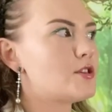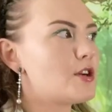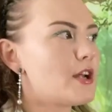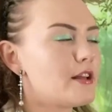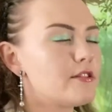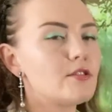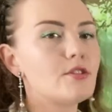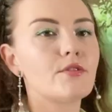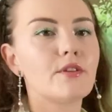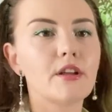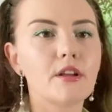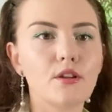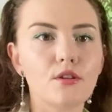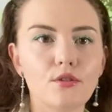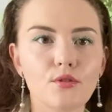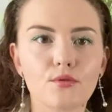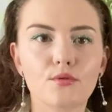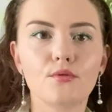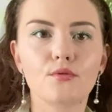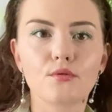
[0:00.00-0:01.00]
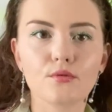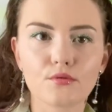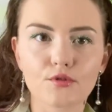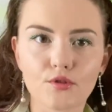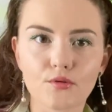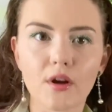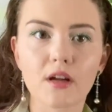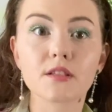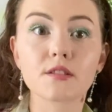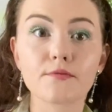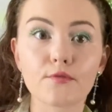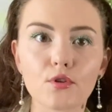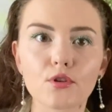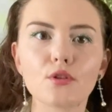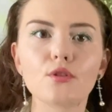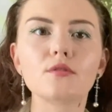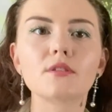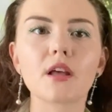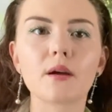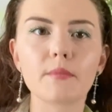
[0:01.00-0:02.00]
entering into trance for a
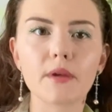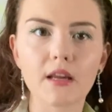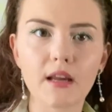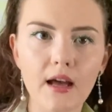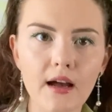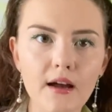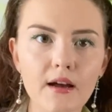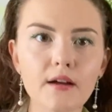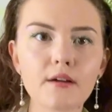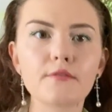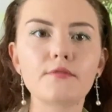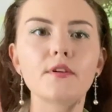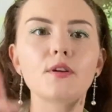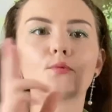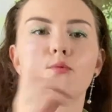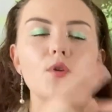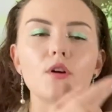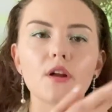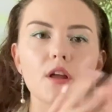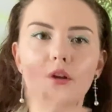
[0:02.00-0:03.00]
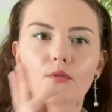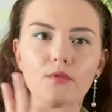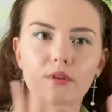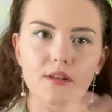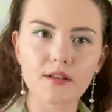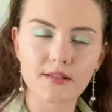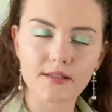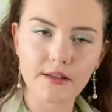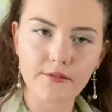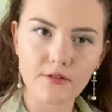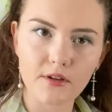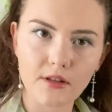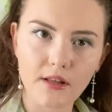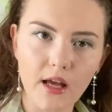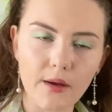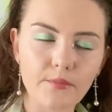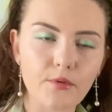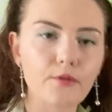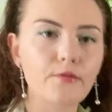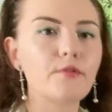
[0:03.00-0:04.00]
long time enough and working with these different
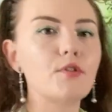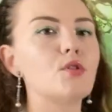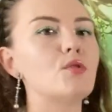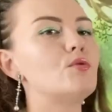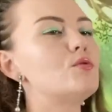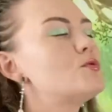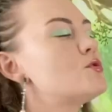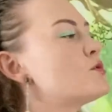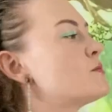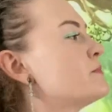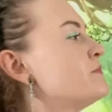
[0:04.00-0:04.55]
type of views,